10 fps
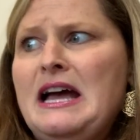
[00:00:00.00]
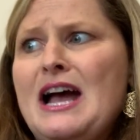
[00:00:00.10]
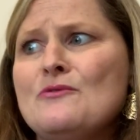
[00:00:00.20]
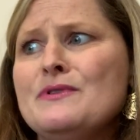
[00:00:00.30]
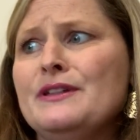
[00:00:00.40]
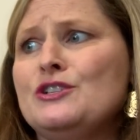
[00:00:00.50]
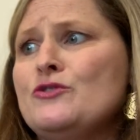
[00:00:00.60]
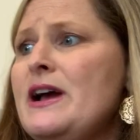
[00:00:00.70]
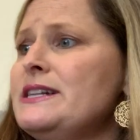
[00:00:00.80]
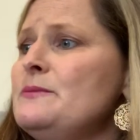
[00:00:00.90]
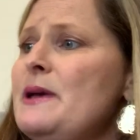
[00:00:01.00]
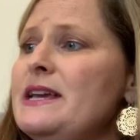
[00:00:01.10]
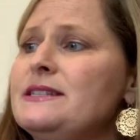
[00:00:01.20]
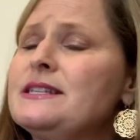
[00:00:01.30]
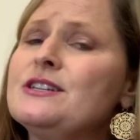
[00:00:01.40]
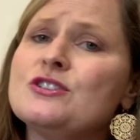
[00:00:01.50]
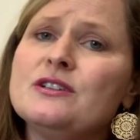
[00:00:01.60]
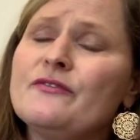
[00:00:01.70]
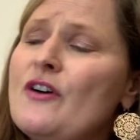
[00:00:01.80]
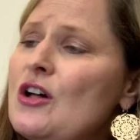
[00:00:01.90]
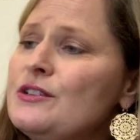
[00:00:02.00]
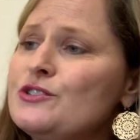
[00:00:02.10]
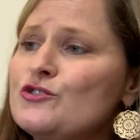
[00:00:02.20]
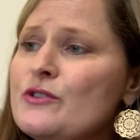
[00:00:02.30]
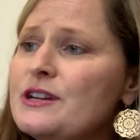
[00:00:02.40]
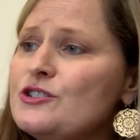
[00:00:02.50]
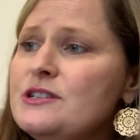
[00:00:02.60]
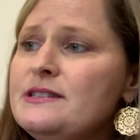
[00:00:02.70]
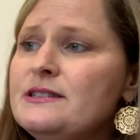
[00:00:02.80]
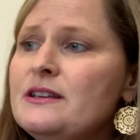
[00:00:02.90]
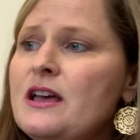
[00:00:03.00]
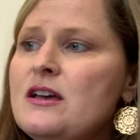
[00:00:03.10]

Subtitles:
I really tried to pay attention and follow instructions,